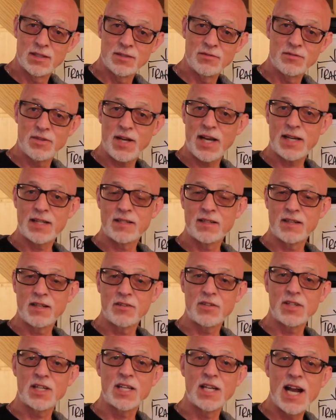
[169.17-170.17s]
In fact, I
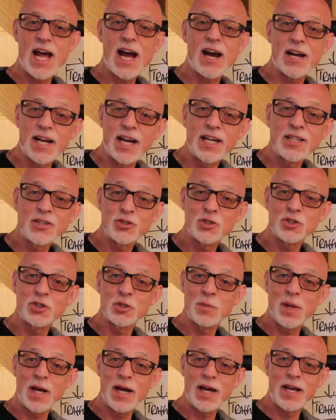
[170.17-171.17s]
think in our case,
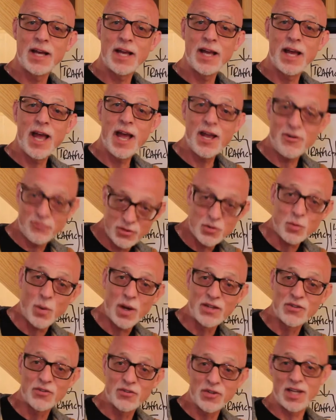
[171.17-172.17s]
just about
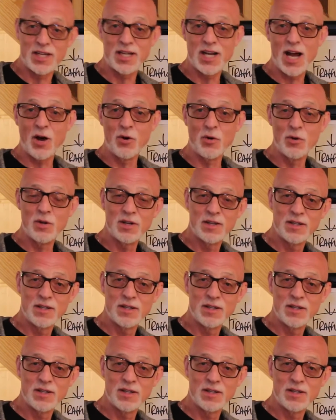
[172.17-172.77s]
everyone said no.